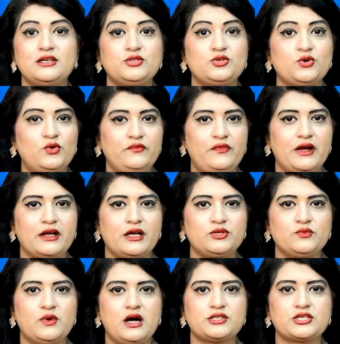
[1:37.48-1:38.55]
And don't forget
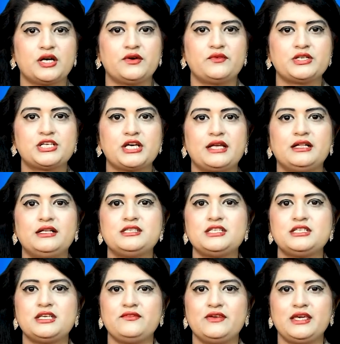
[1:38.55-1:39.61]
to watch our channel,
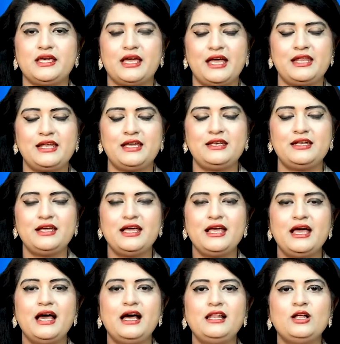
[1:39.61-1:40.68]
DTVNN.
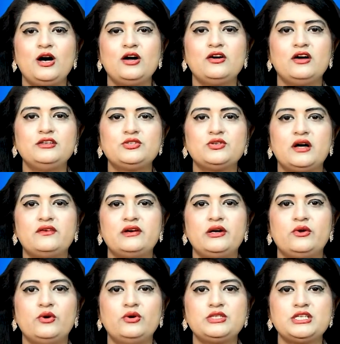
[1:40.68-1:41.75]
And log on to our
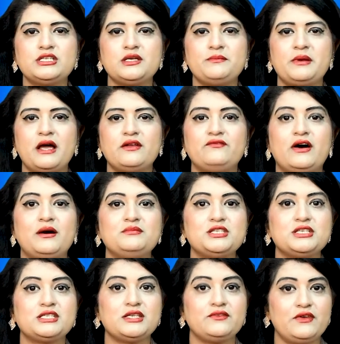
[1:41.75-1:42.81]
OTT platform,
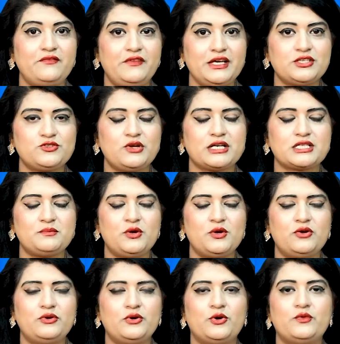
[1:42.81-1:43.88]
DTV Flix, to
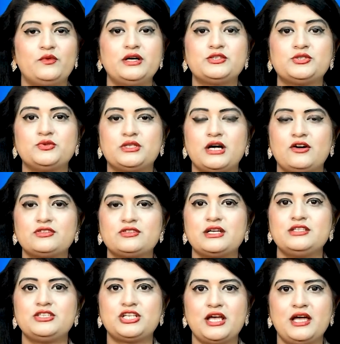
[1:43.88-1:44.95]
explore over
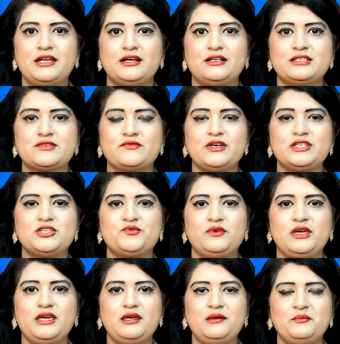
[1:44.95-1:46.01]
2,000 channels which
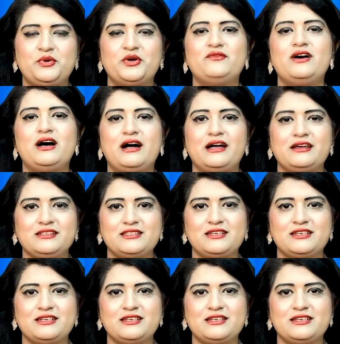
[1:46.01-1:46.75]
we provide.